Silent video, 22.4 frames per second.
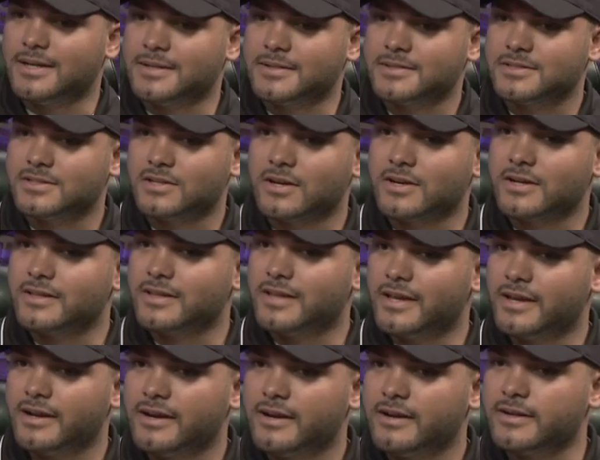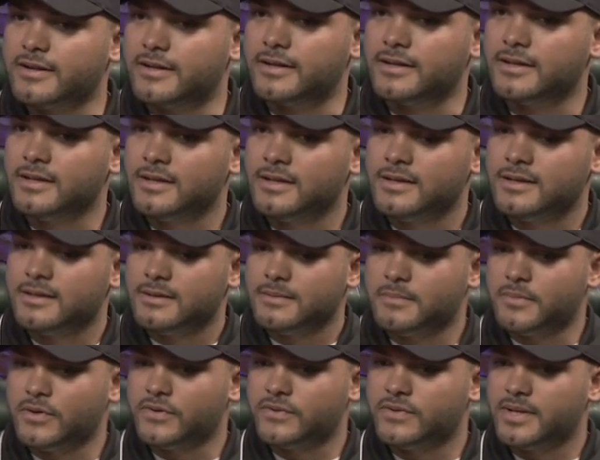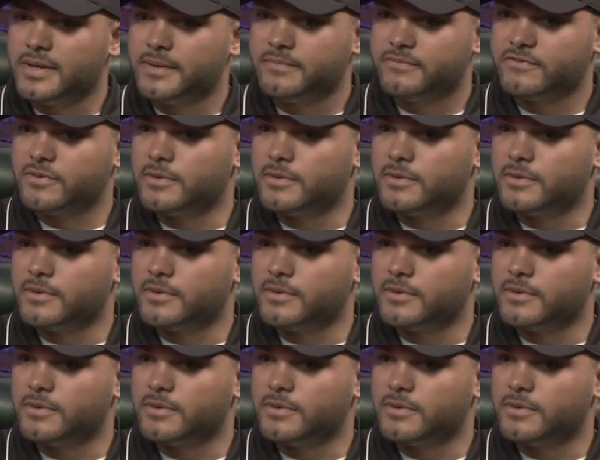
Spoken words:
started there and moved up